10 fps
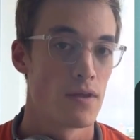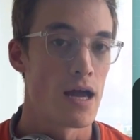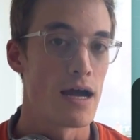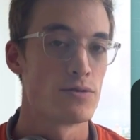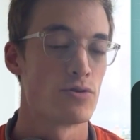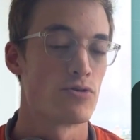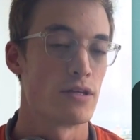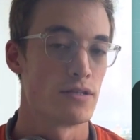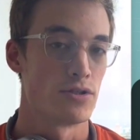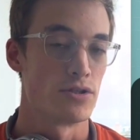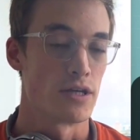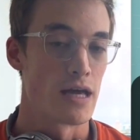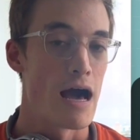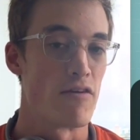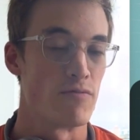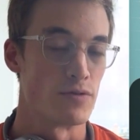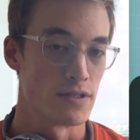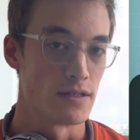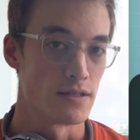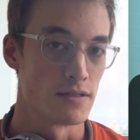as you're transitioning out of
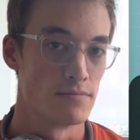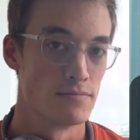presenting.